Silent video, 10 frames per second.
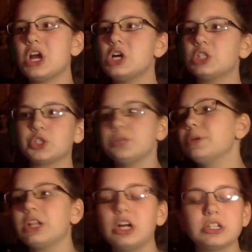screaming
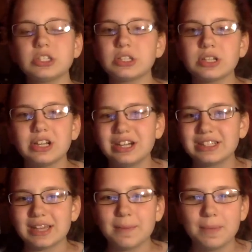along to the
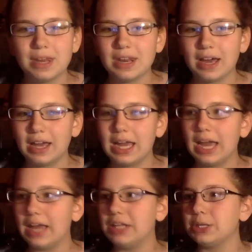lyrics at midnight
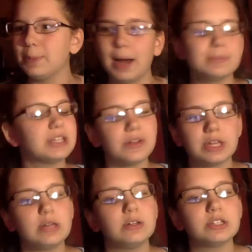and your mom's yelling
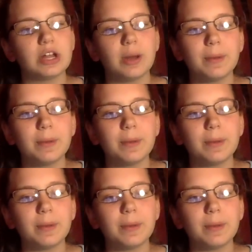you to shut up,